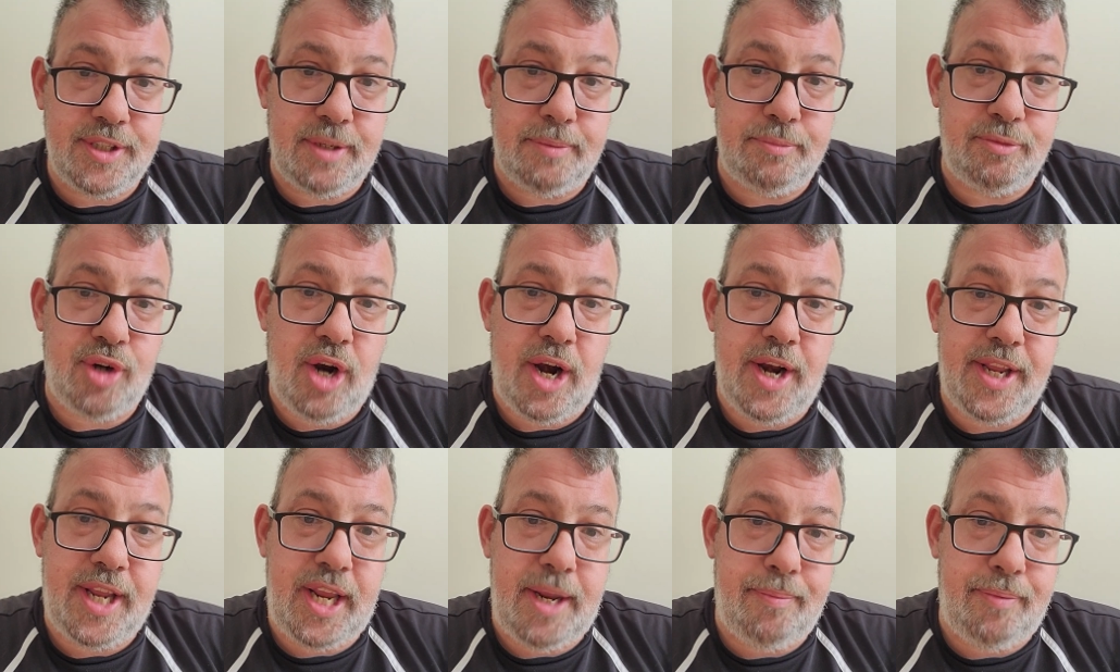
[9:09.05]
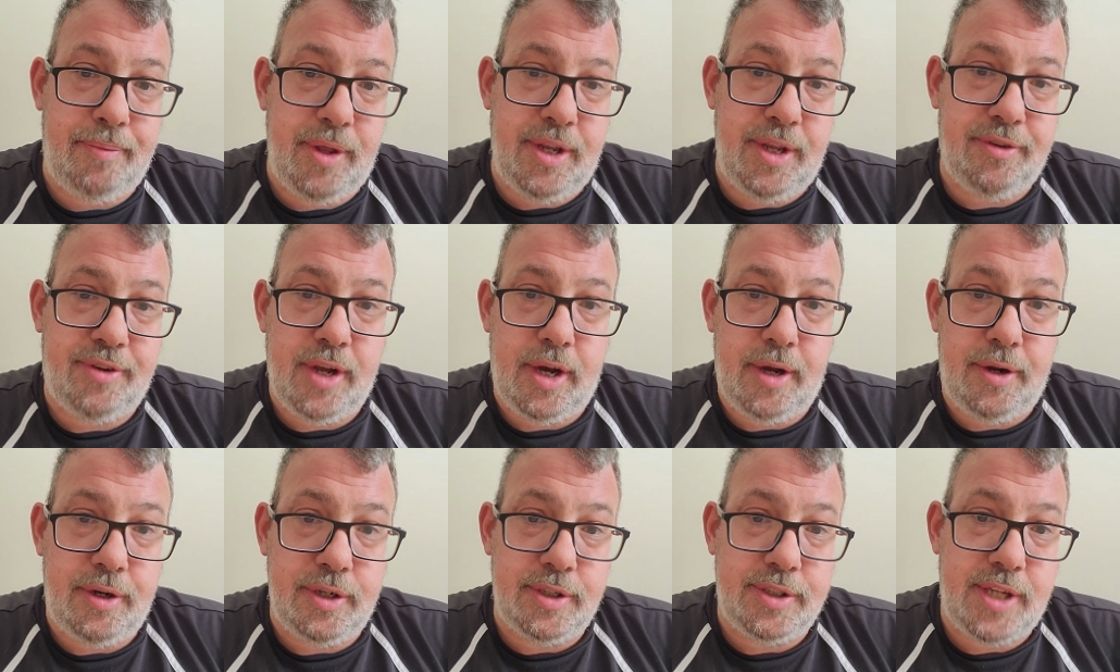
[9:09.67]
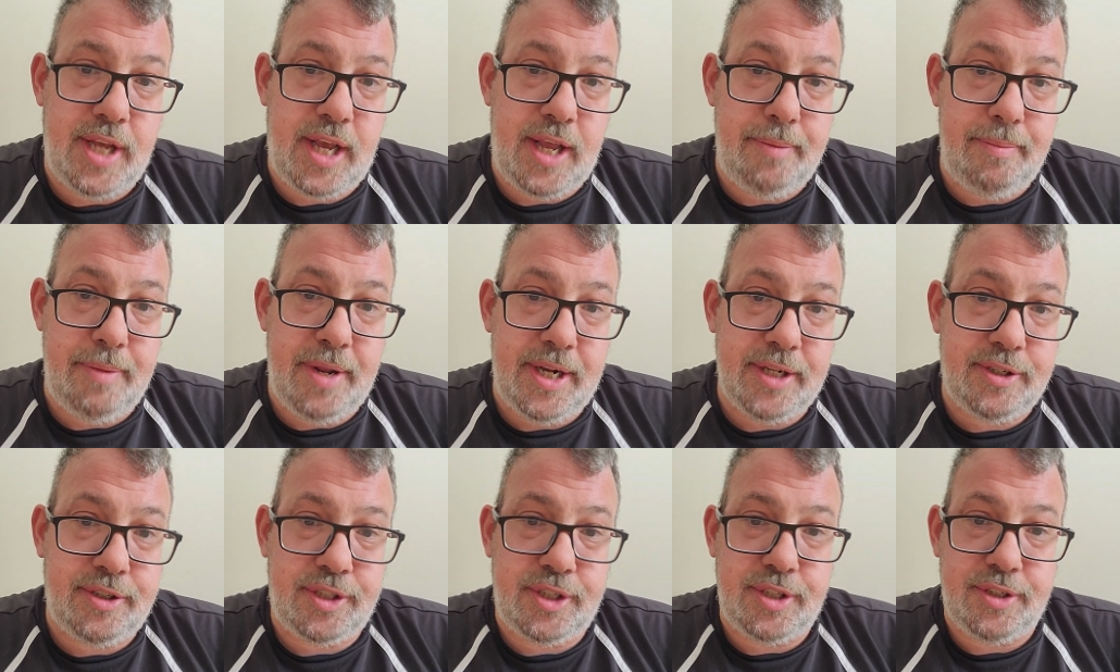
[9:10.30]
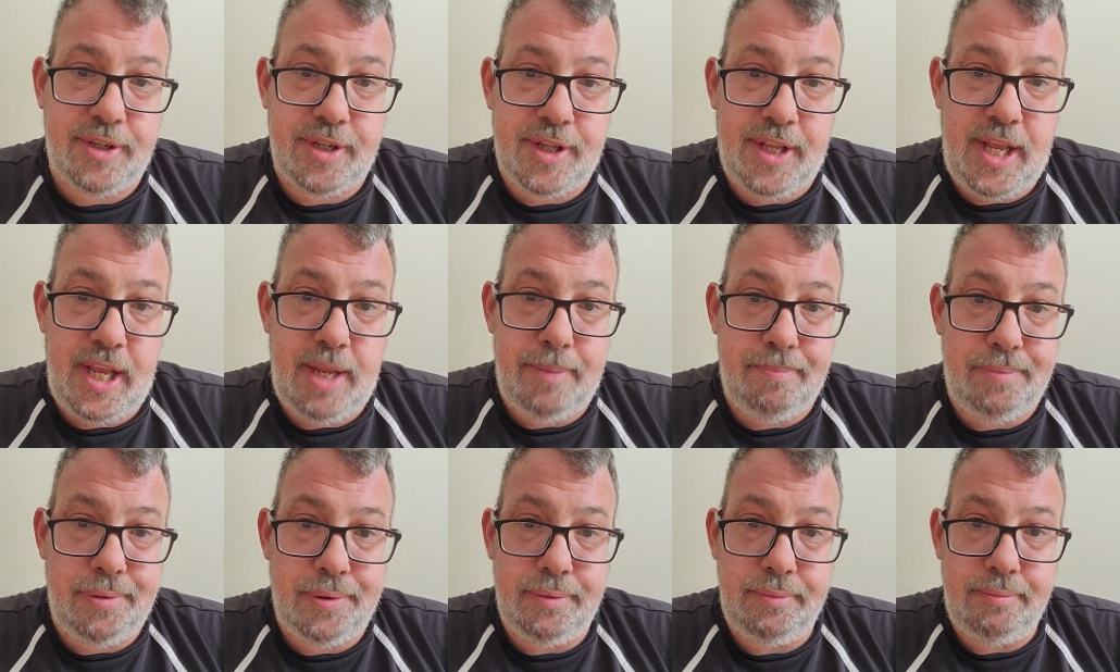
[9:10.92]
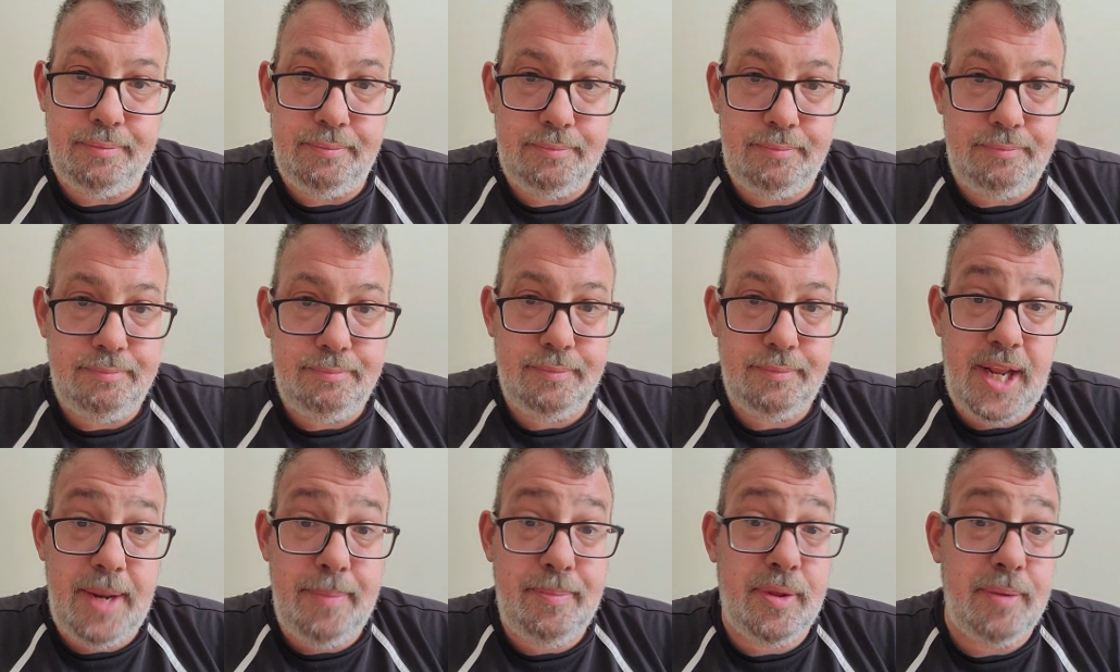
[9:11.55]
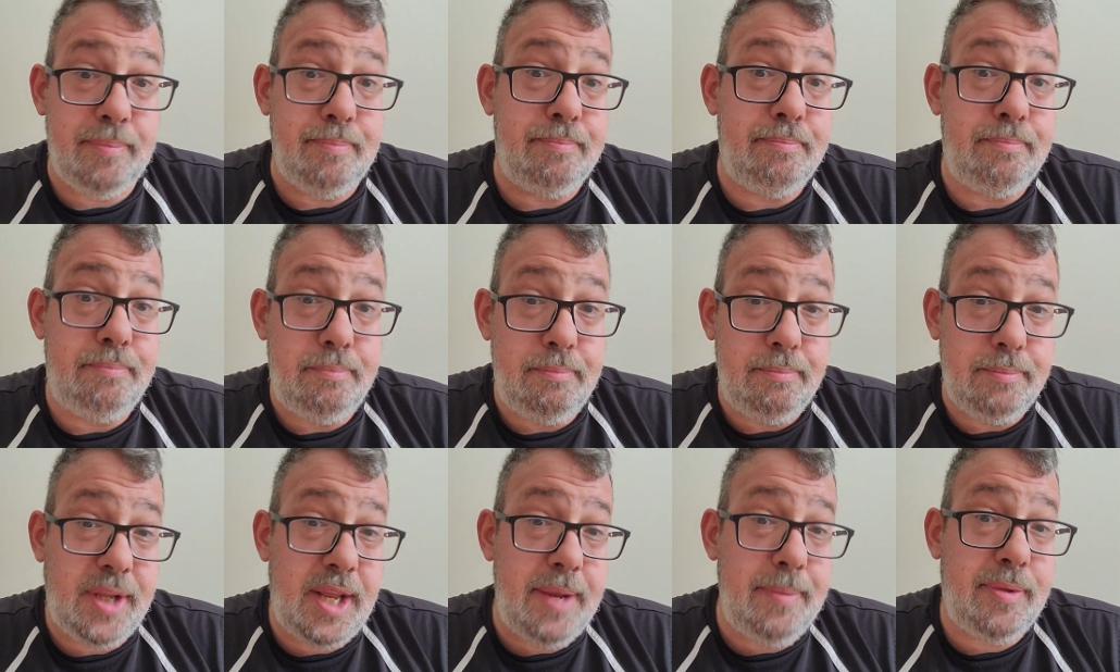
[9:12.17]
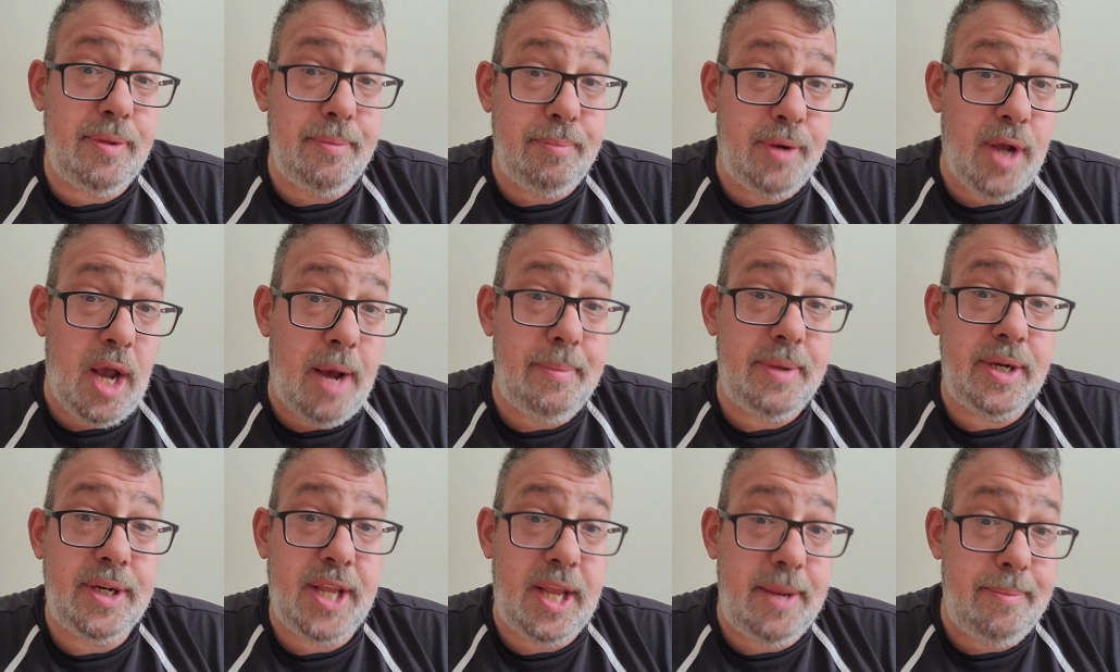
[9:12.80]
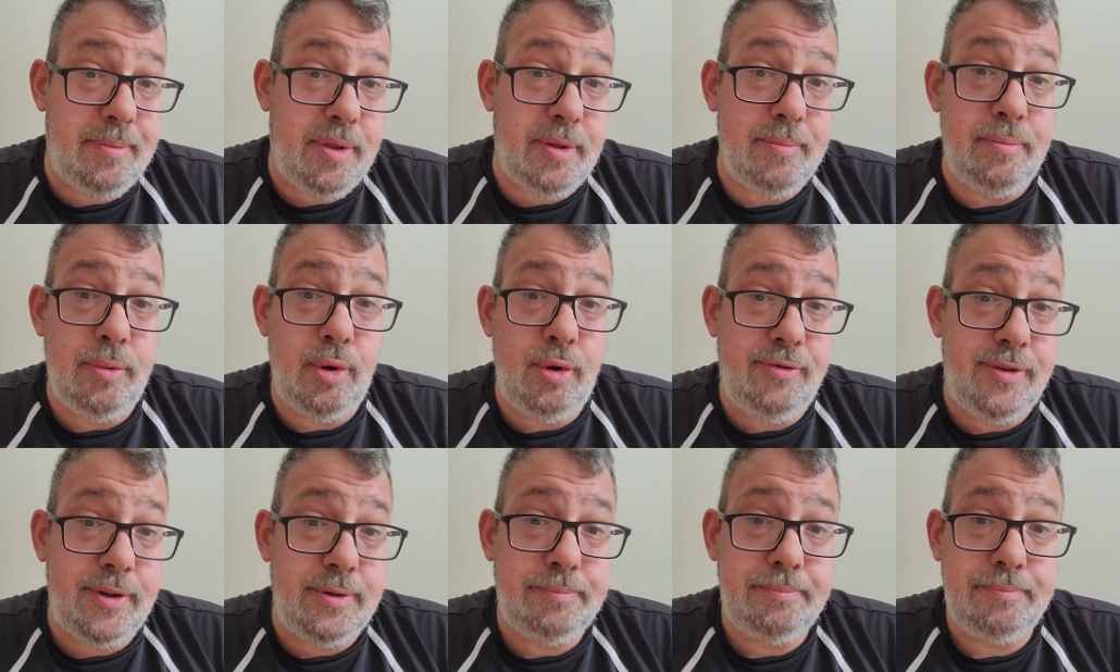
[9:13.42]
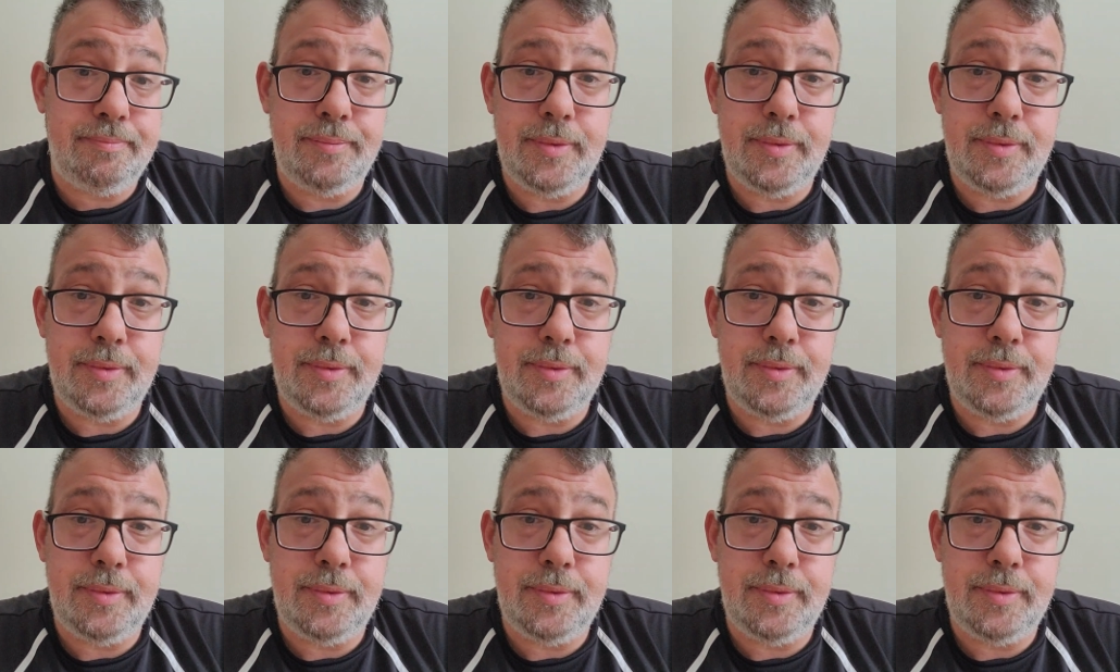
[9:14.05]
I'm trying to keep these to under 10 minutes just to keep them coming, keep them moving.